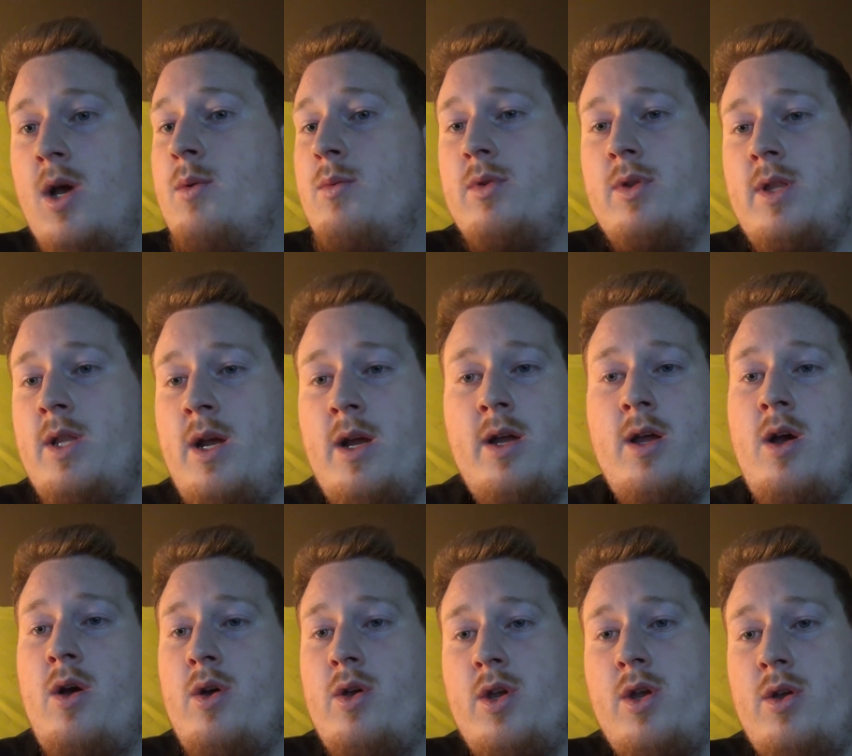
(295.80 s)
Well, then there you
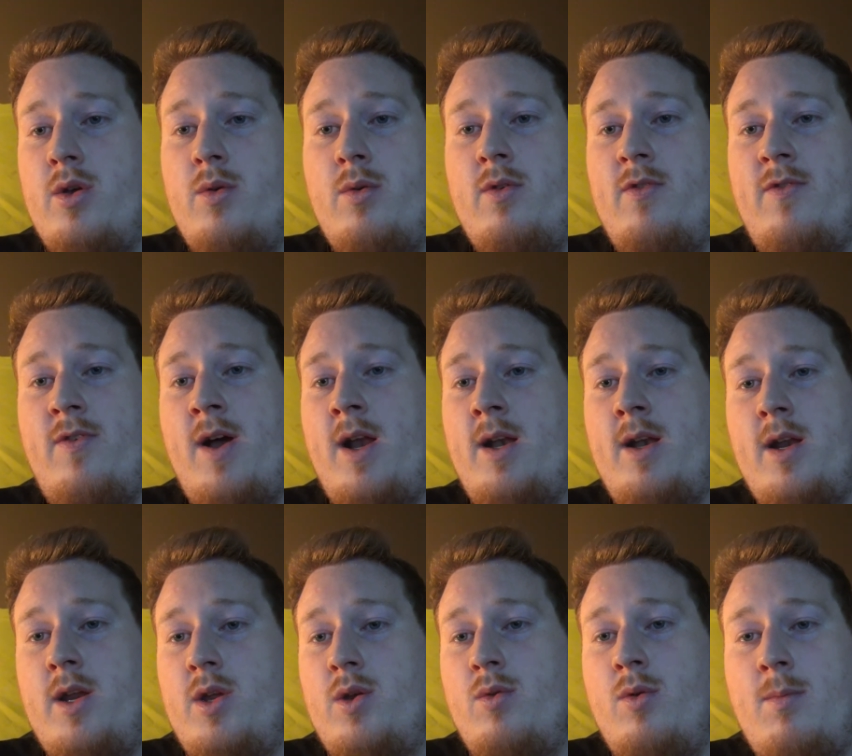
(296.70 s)
go. You will fund
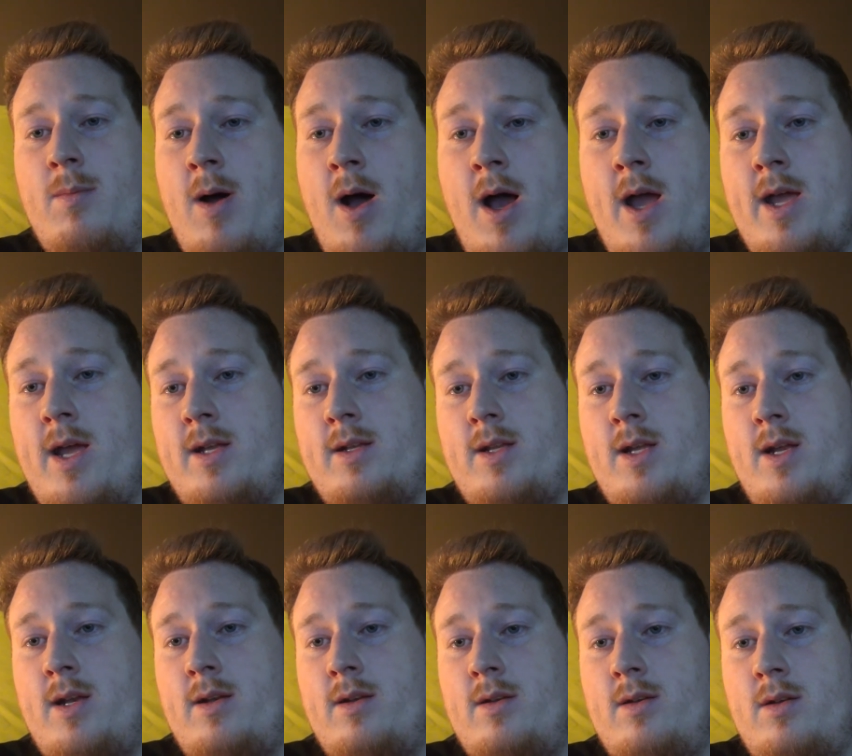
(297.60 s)
it. You will buy it
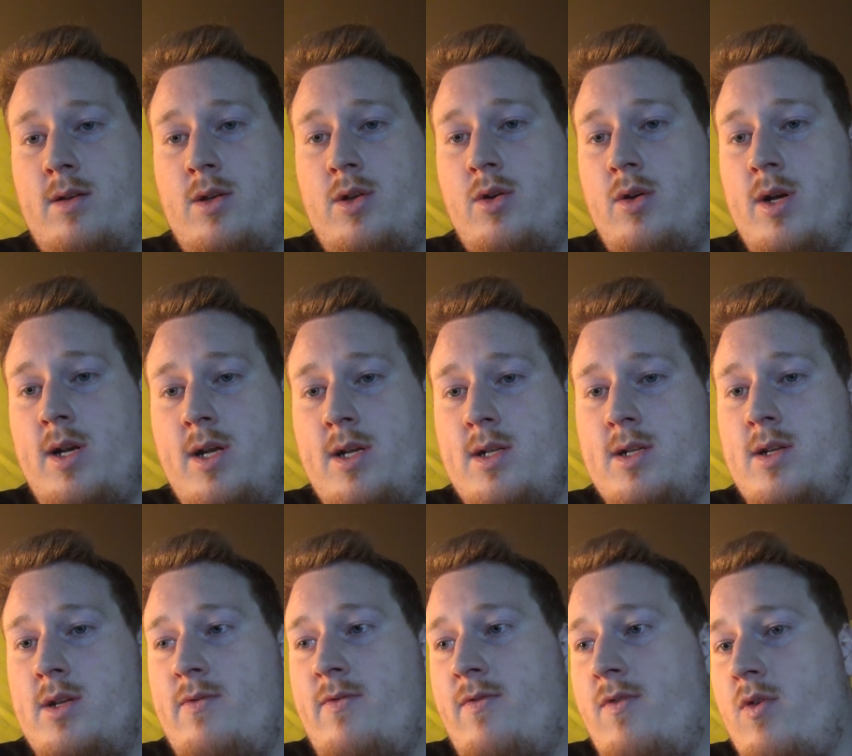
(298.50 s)
then. You don't need
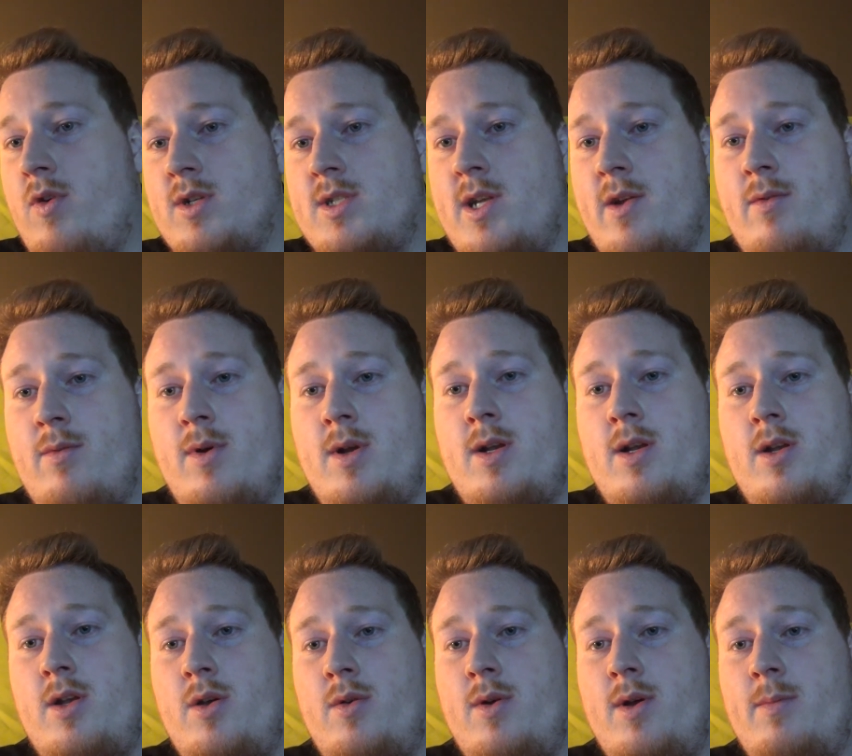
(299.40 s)
to force everyone to
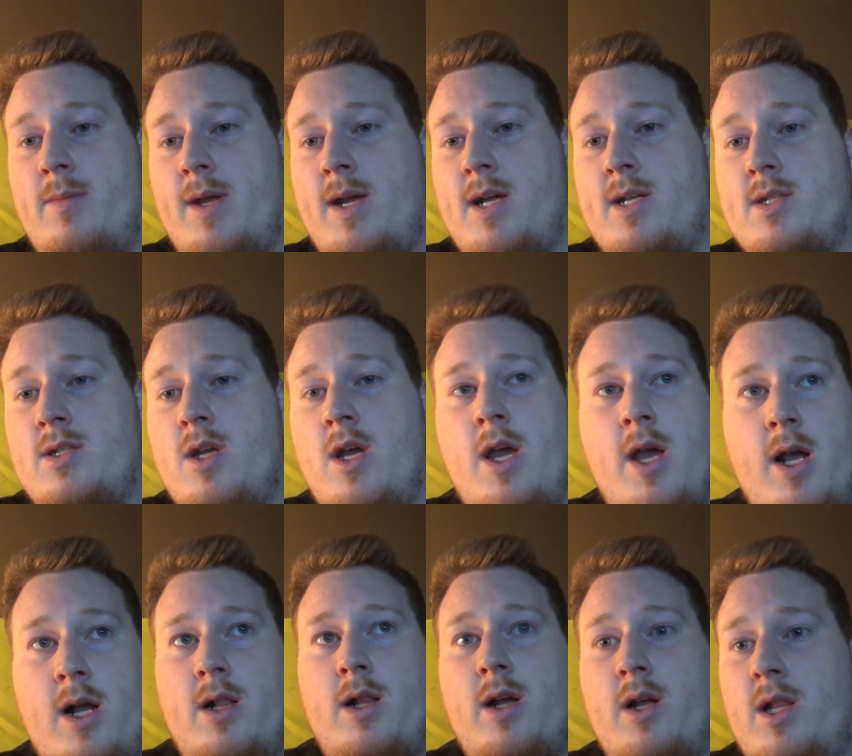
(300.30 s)
do it, because
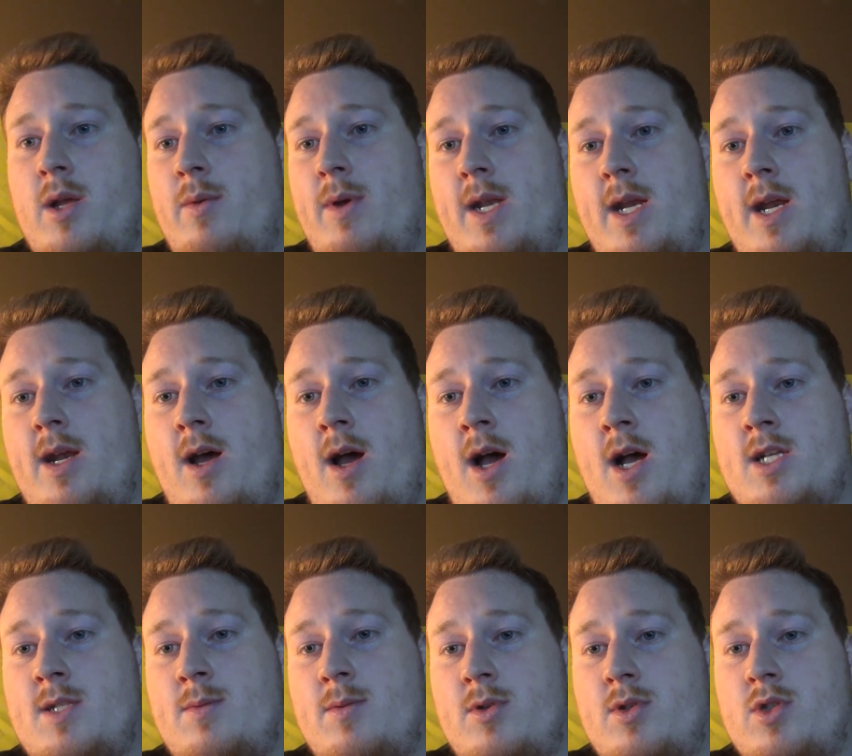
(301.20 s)
clearly we need a
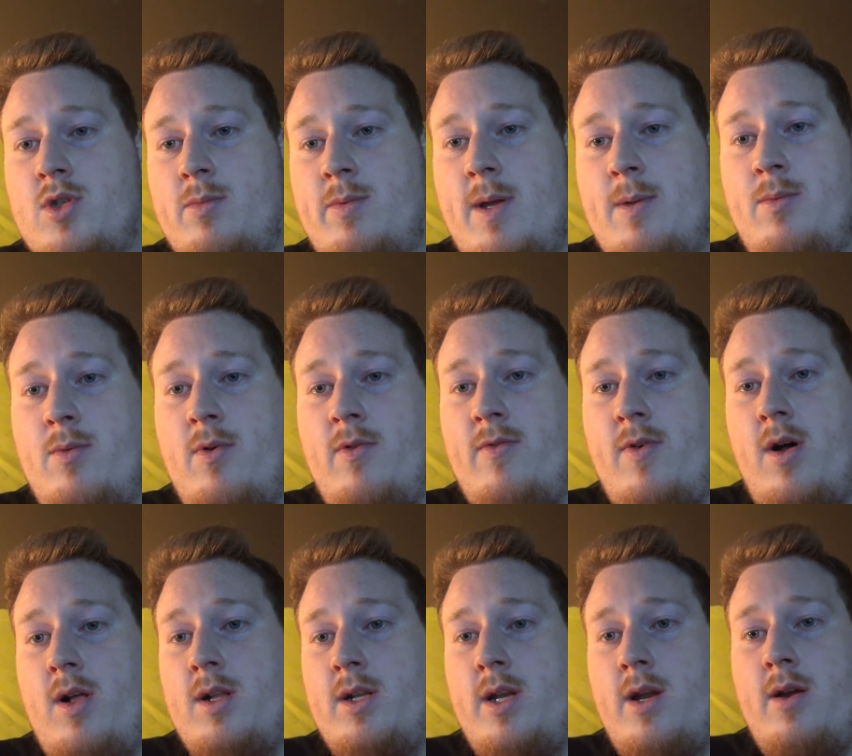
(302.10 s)
hospital, so people will
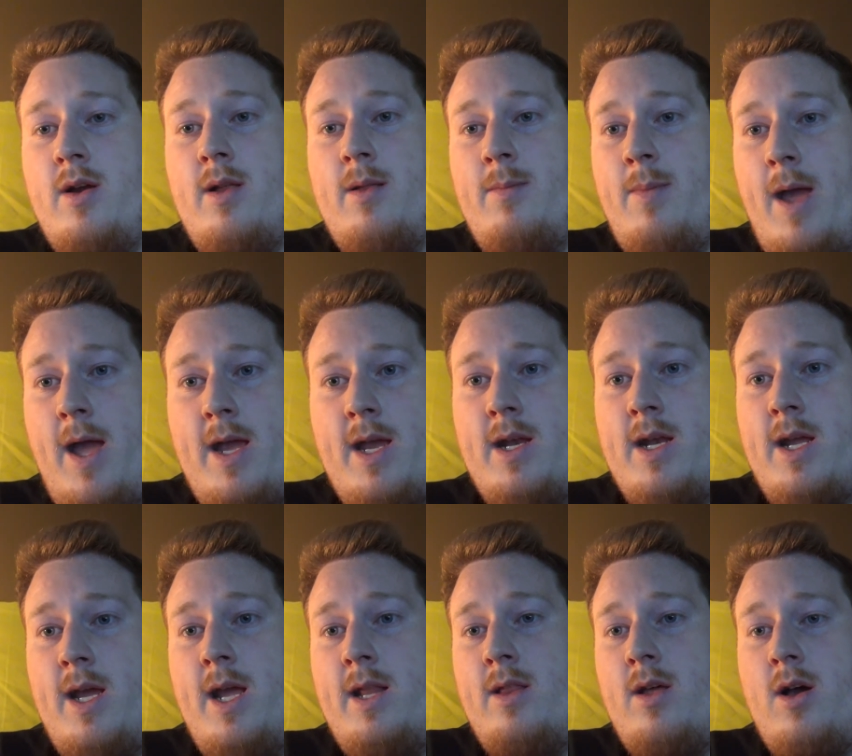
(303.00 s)
voluntarily pay in to
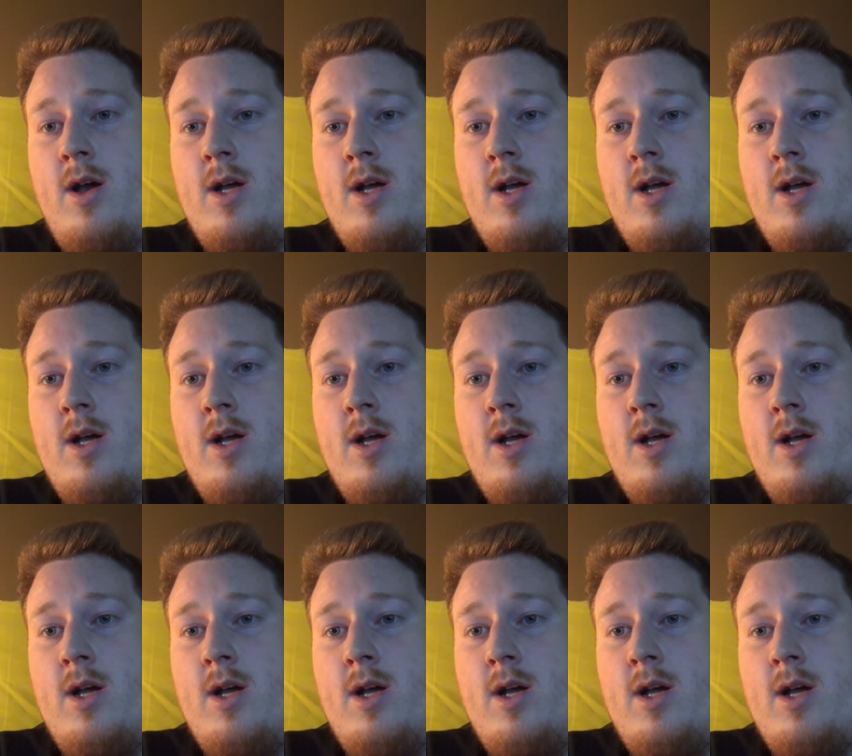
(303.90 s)
get the